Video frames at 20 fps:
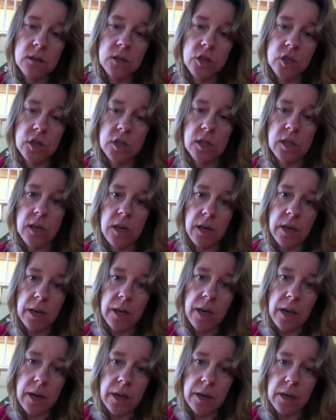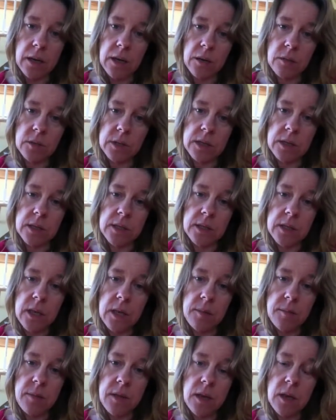she did it again and it was the
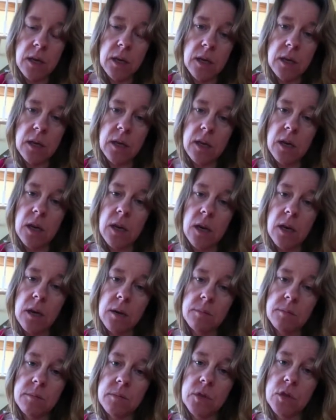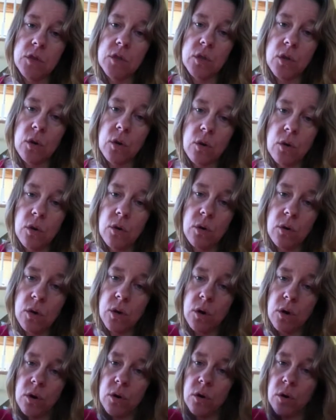same thing. So
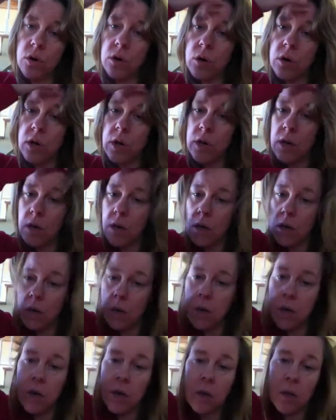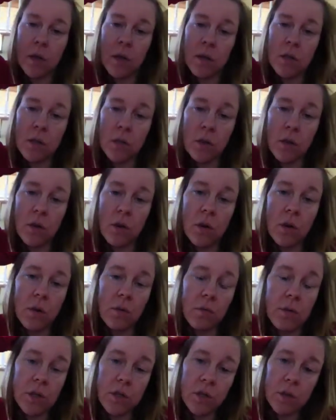her
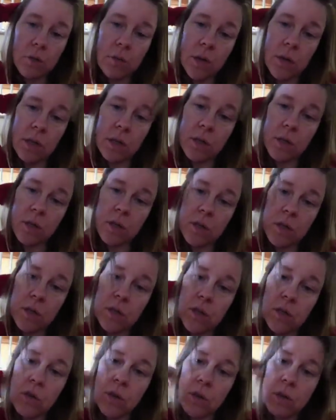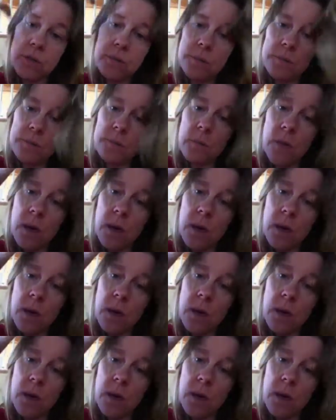concern, which was her concern